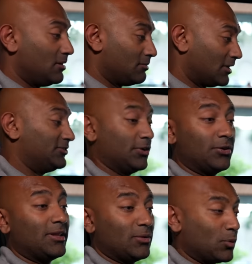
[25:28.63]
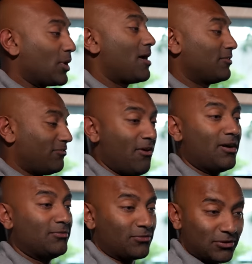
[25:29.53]
considering that we were having
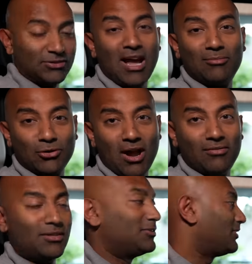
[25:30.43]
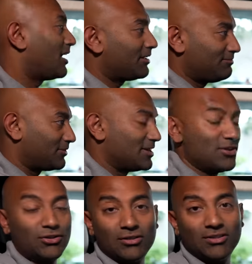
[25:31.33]
fun, first time driving, there's a lot of
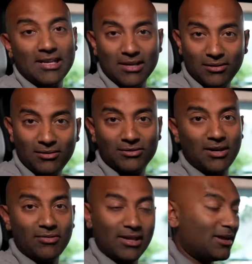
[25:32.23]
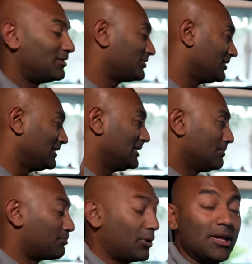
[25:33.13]
conditions and hills and everything else
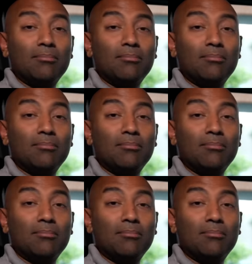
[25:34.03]
pretty